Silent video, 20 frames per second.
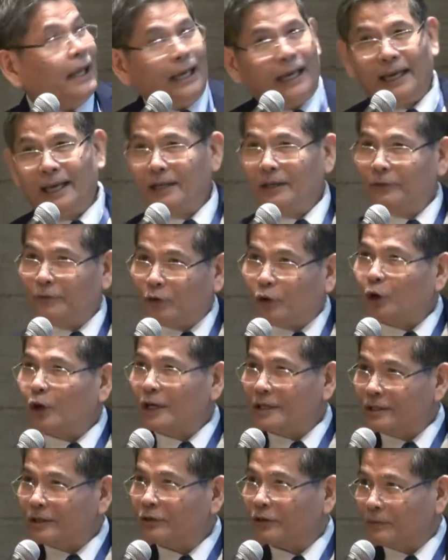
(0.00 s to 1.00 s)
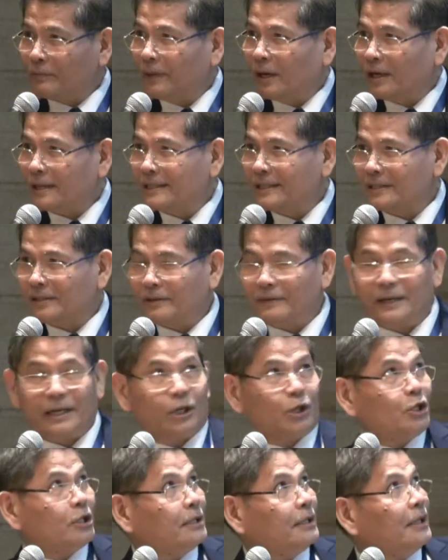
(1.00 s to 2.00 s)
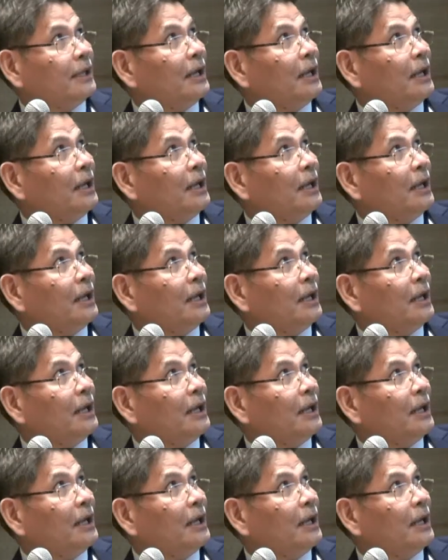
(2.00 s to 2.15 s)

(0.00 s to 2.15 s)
and, of course, a robust integration.